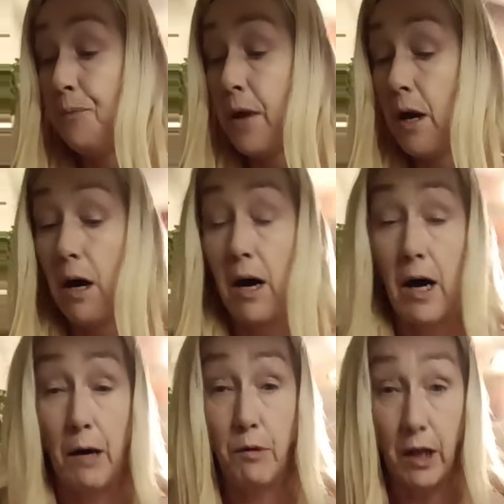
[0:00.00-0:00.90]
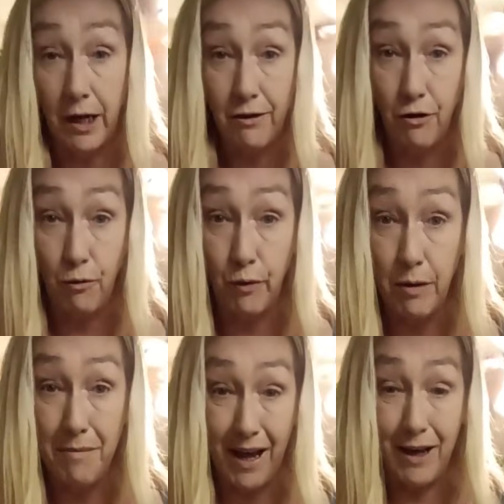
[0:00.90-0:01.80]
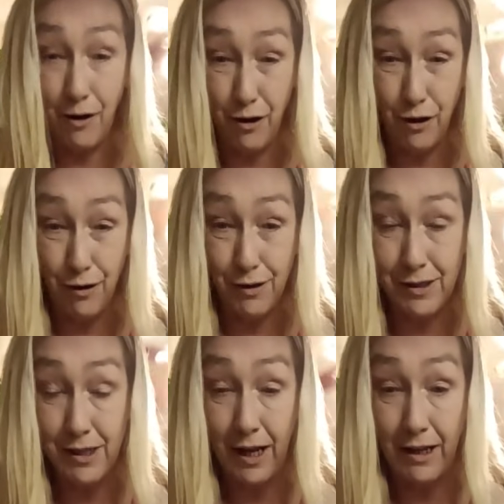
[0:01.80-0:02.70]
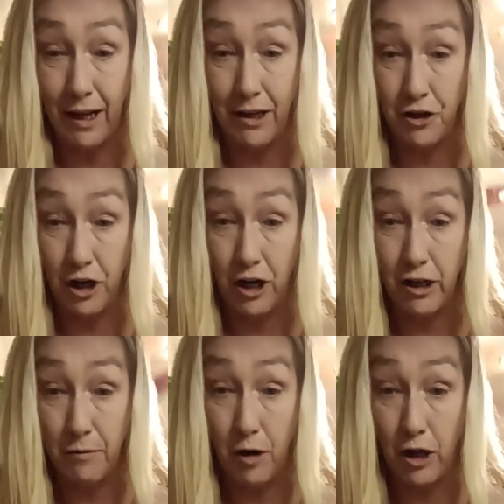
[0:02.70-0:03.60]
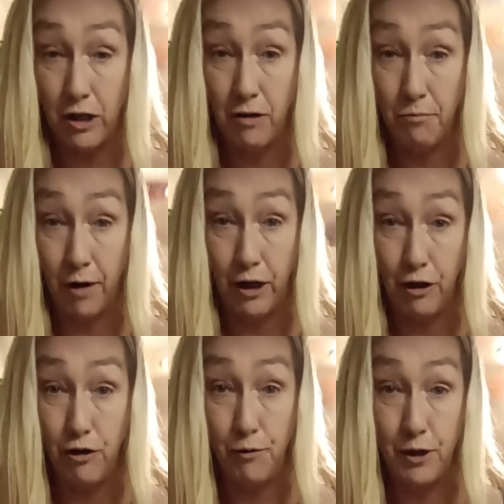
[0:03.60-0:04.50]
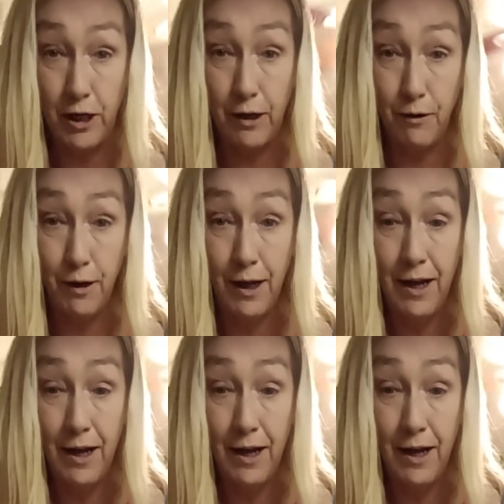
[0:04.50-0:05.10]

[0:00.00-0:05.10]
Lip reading: I would like to remake all those and then share them on my YouTube channel,